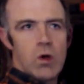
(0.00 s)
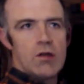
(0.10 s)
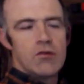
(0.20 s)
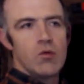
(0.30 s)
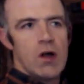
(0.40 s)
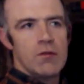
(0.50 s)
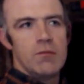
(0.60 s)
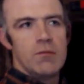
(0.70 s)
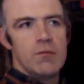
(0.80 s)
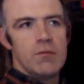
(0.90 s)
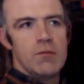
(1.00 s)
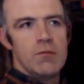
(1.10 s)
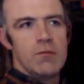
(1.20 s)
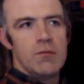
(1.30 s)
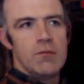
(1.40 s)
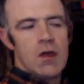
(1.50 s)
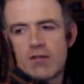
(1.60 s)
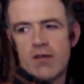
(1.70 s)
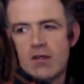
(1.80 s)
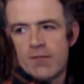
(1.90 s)
meter 50
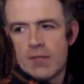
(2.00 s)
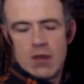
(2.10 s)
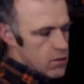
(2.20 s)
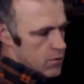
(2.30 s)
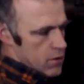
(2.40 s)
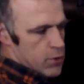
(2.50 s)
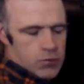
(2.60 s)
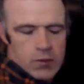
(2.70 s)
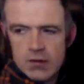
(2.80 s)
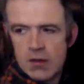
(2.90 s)
in between.